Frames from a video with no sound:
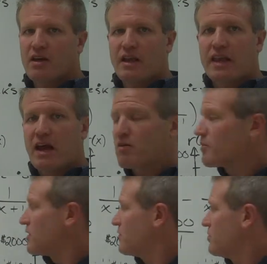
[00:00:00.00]
Now I'm
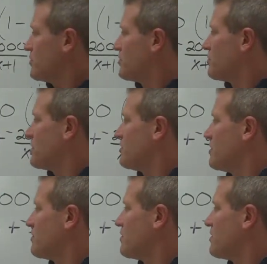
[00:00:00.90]
going to do the
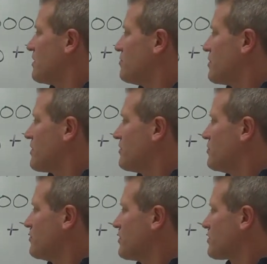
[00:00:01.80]
derivative of my revenue
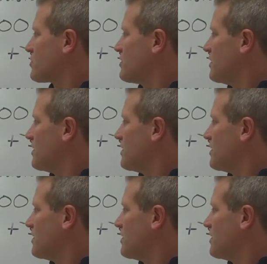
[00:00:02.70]
function.